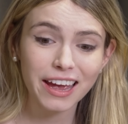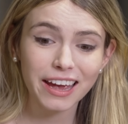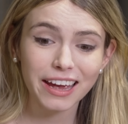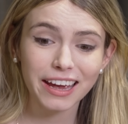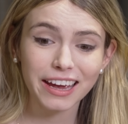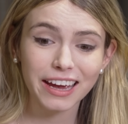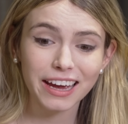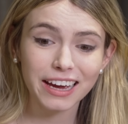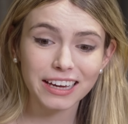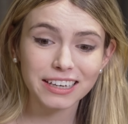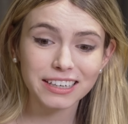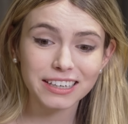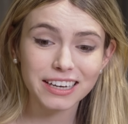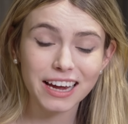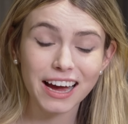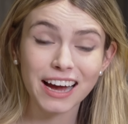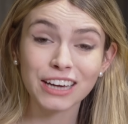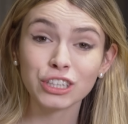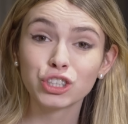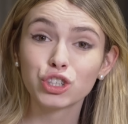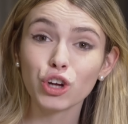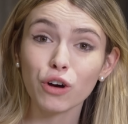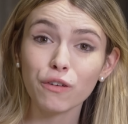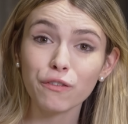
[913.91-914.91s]
And
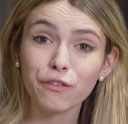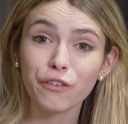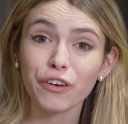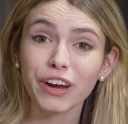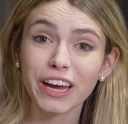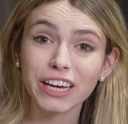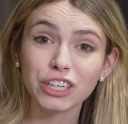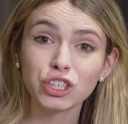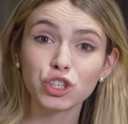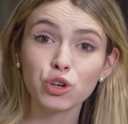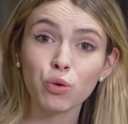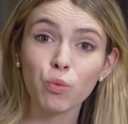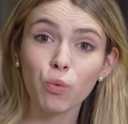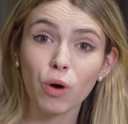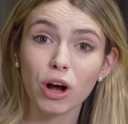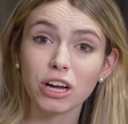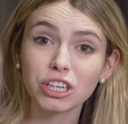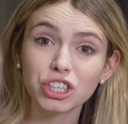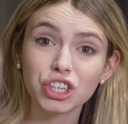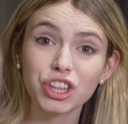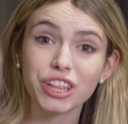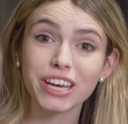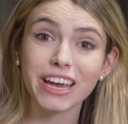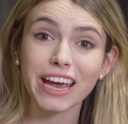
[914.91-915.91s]
don't forget to
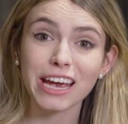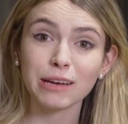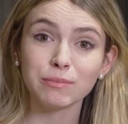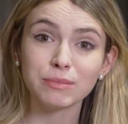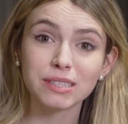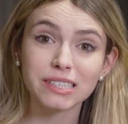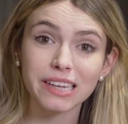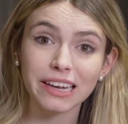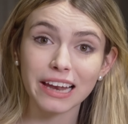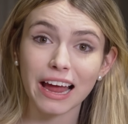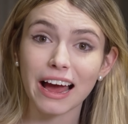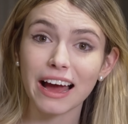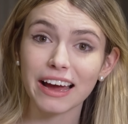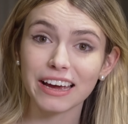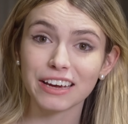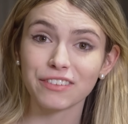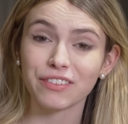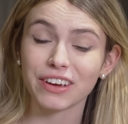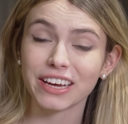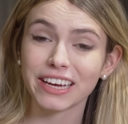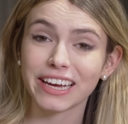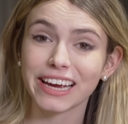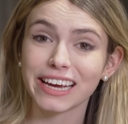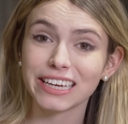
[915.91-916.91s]
watch the games
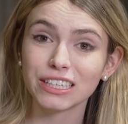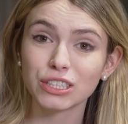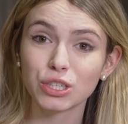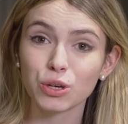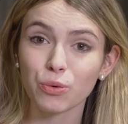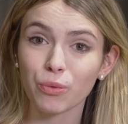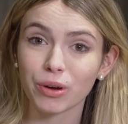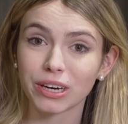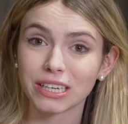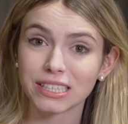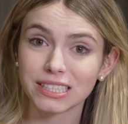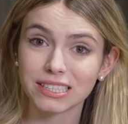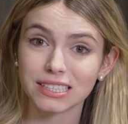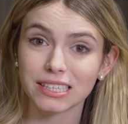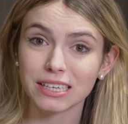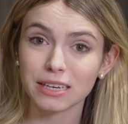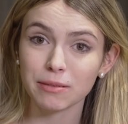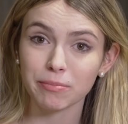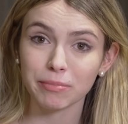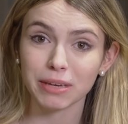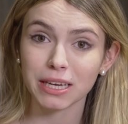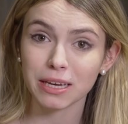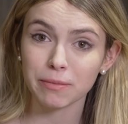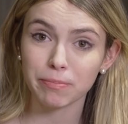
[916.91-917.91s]
live in case you want to see
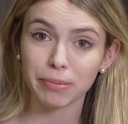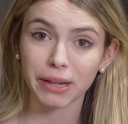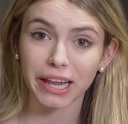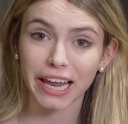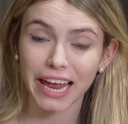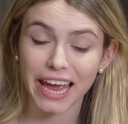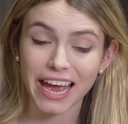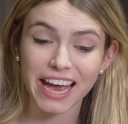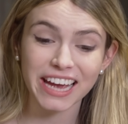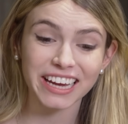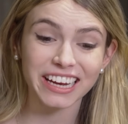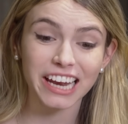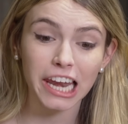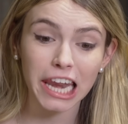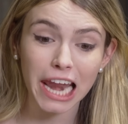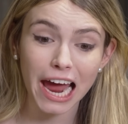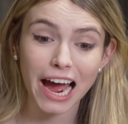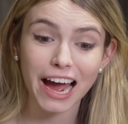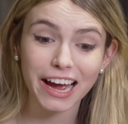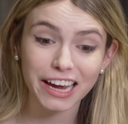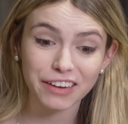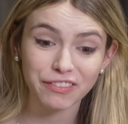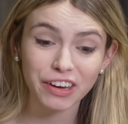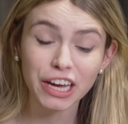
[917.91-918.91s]
me playing
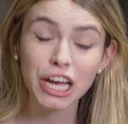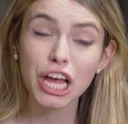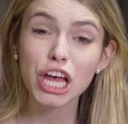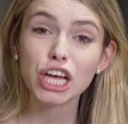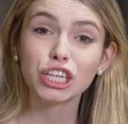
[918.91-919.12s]
live.